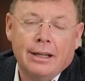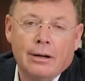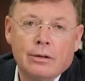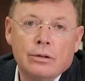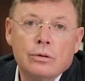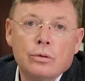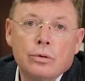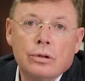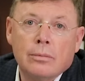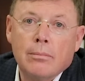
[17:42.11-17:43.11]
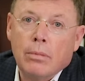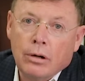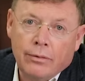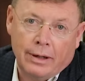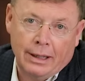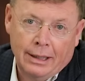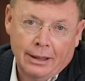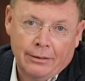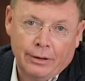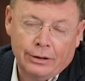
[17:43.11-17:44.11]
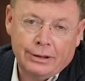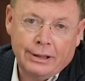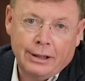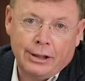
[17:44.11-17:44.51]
Now, Uramova falsely